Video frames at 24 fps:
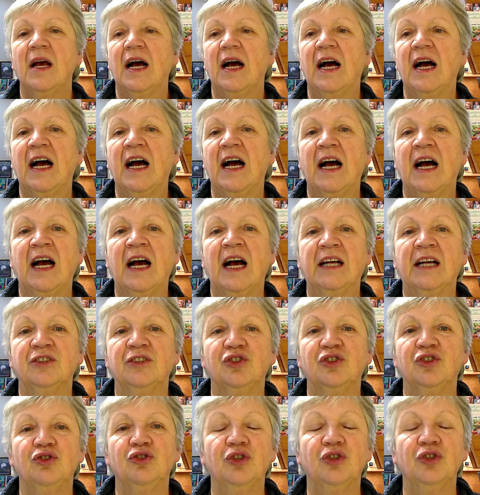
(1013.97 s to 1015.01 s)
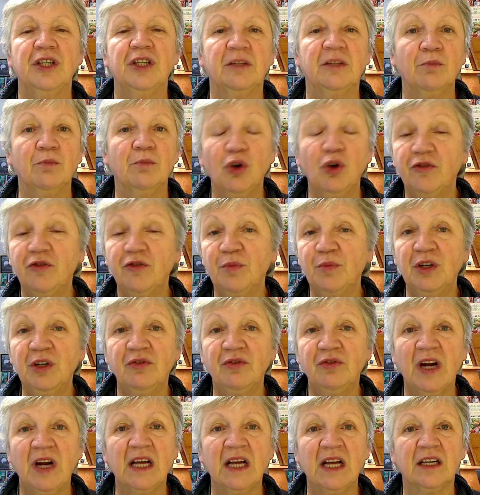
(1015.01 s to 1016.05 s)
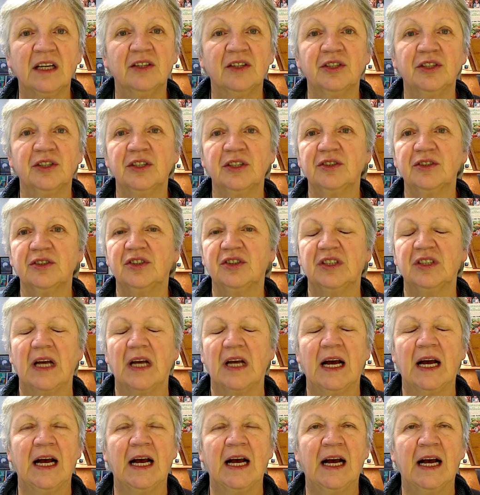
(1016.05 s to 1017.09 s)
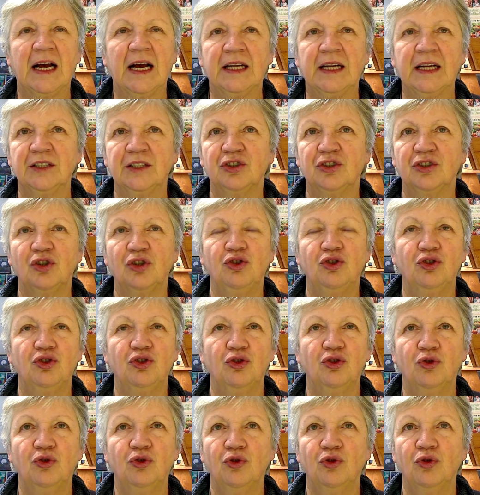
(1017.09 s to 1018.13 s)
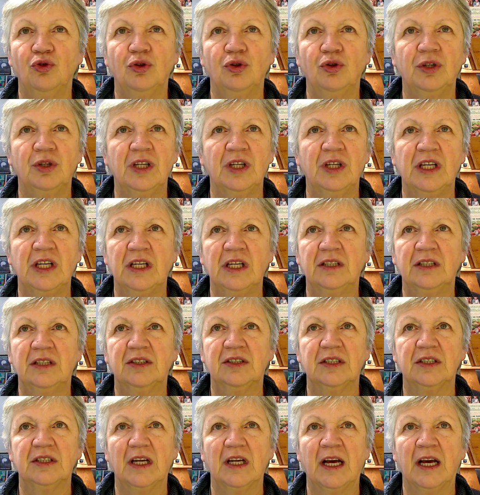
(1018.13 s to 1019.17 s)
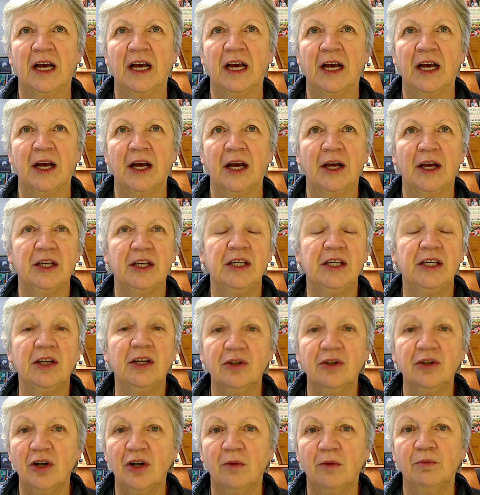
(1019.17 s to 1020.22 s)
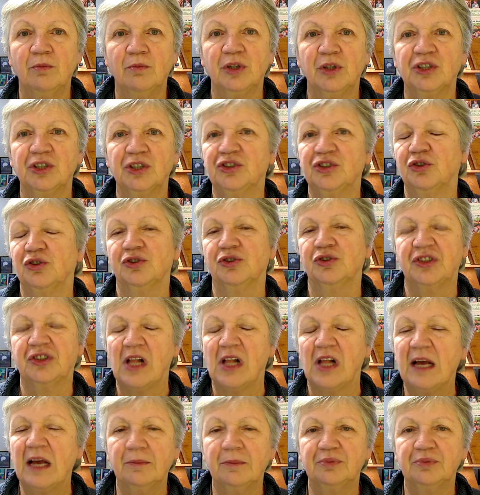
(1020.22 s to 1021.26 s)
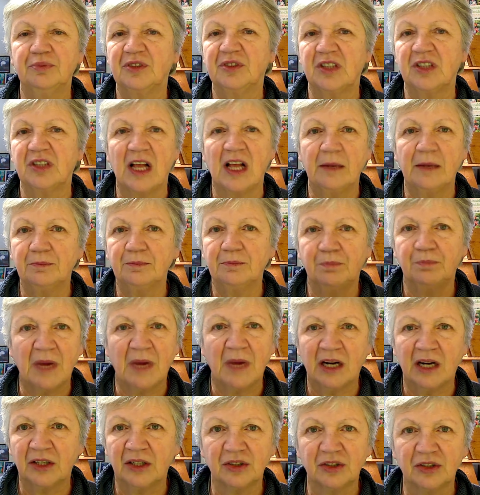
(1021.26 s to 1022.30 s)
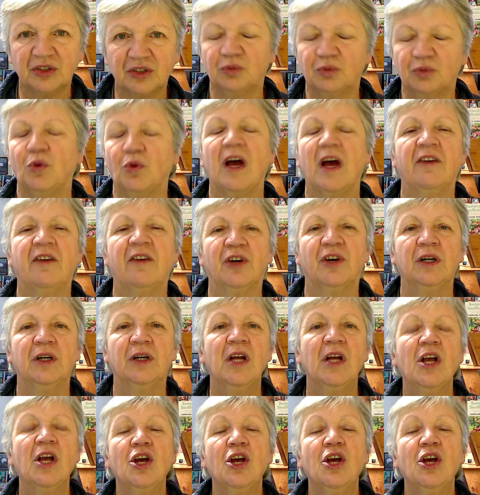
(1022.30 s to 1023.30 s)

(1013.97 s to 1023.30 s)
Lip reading: And you need movement records, and you need ear numbers or slap marks, whatever.